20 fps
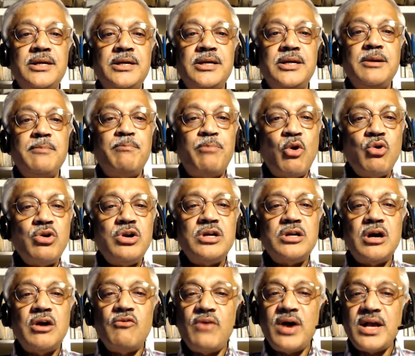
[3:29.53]
Pot
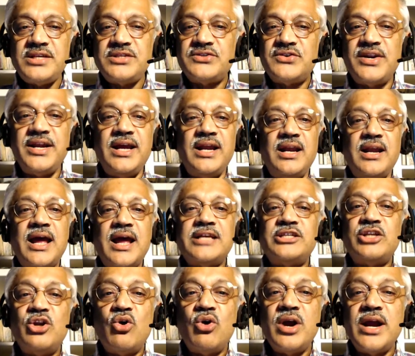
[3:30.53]
was real as
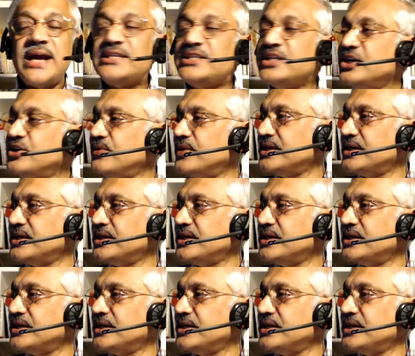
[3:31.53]
long as it was